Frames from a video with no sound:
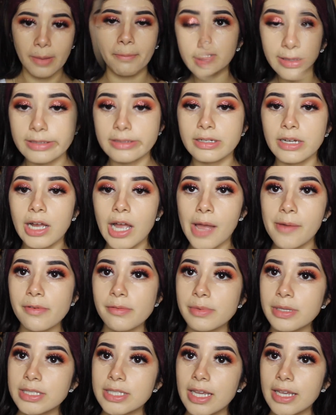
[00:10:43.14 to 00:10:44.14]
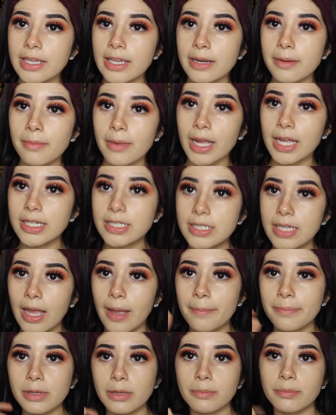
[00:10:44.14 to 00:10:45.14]
So now I'm going to be taking my
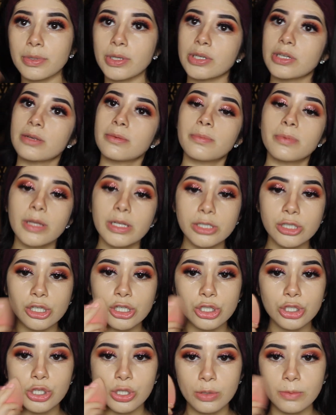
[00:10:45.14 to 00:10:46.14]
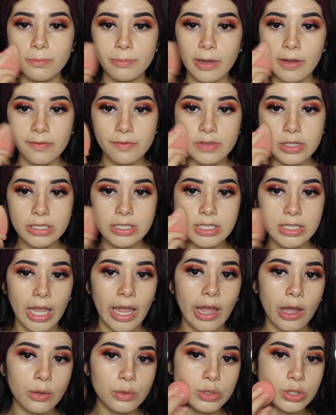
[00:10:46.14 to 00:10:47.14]
damp beauty blender to buff this
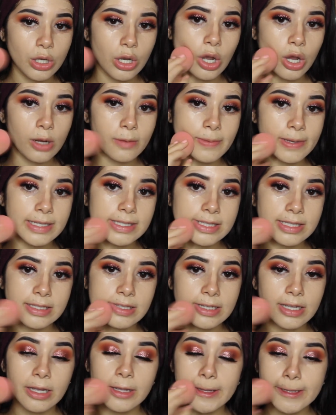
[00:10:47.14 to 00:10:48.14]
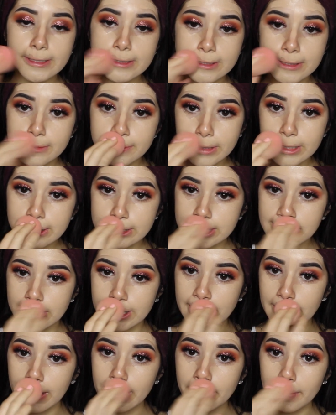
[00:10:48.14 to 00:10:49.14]
out on into my
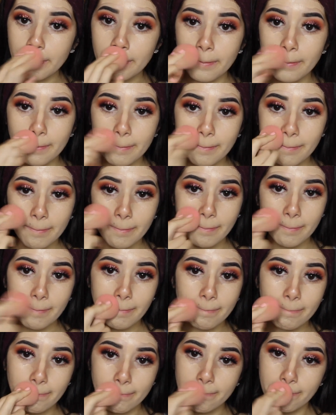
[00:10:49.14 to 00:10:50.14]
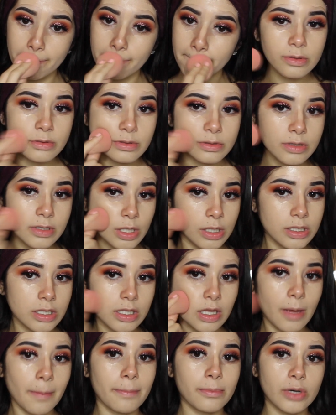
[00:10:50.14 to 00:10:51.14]
skin, since
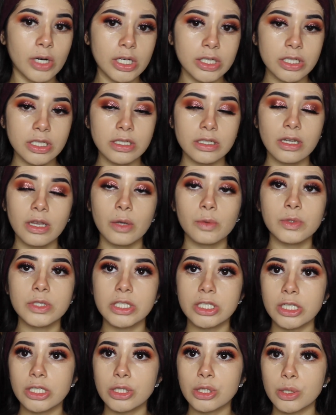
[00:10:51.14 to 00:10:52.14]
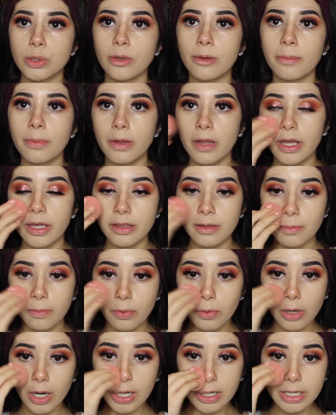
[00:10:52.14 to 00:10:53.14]
the brush was just to apply the
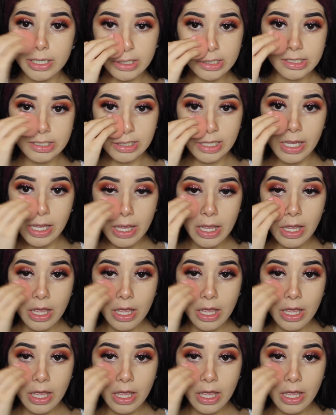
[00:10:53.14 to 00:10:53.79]
product.